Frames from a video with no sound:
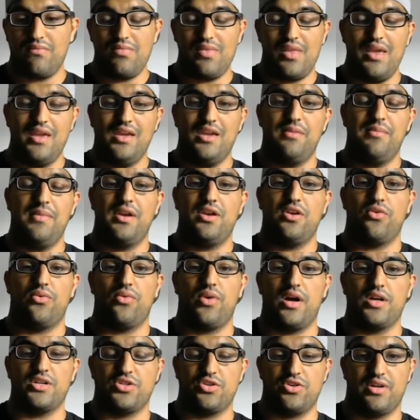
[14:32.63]
and can make your
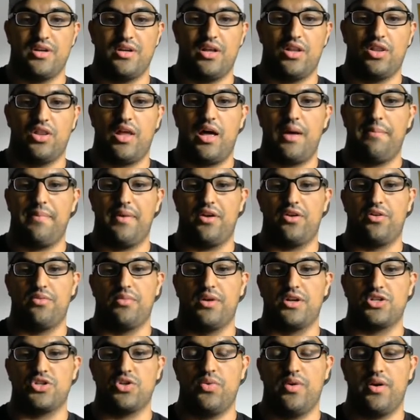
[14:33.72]
roster a lot better
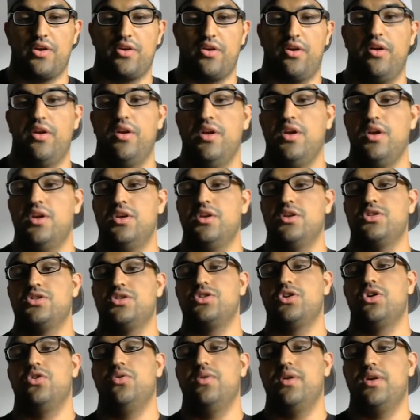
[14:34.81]
much quicker.
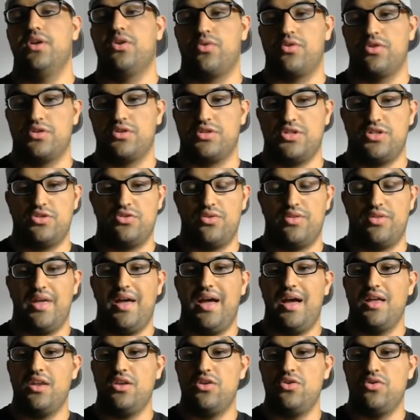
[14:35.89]
So in order to do
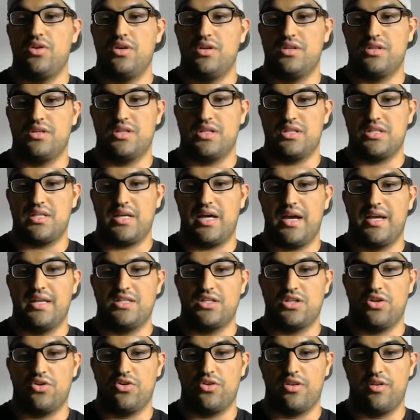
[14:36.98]
that, you could decide to
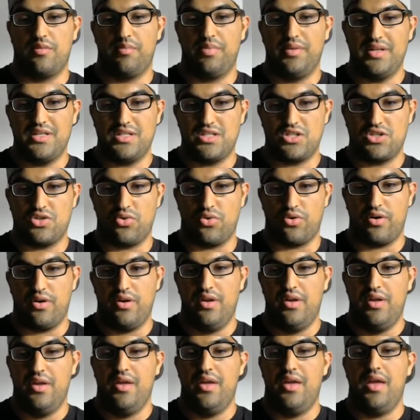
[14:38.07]
go to the Blitz store
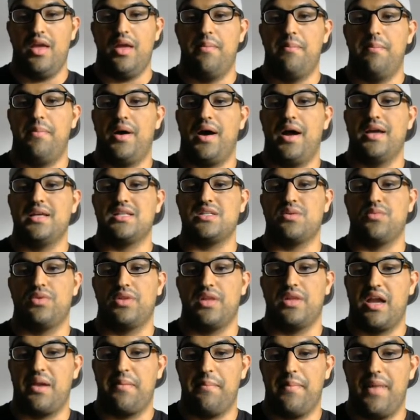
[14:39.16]
and buy someone
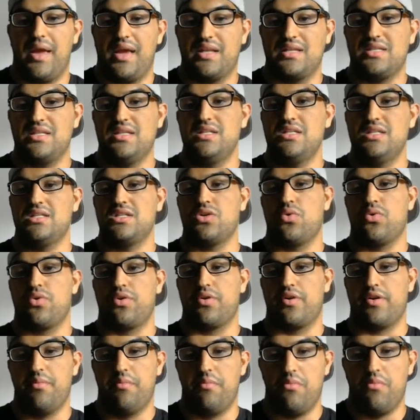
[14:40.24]
like Mantis or
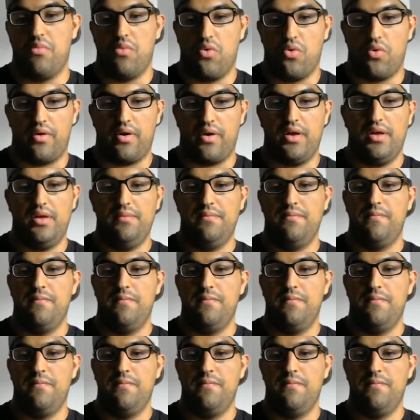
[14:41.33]
Gamora